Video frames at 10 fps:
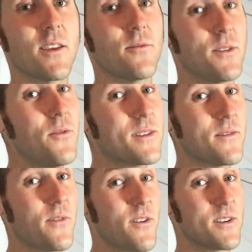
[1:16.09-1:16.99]
And you'll notice
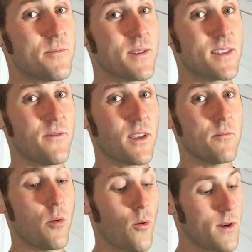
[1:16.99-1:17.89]
a very specific
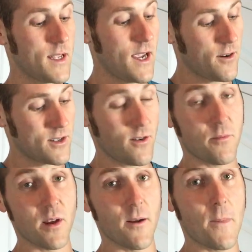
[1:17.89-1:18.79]
important character
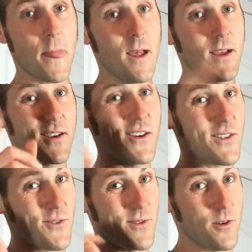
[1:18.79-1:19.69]
up here,
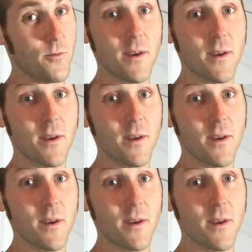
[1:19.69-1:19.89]
Cthulhu.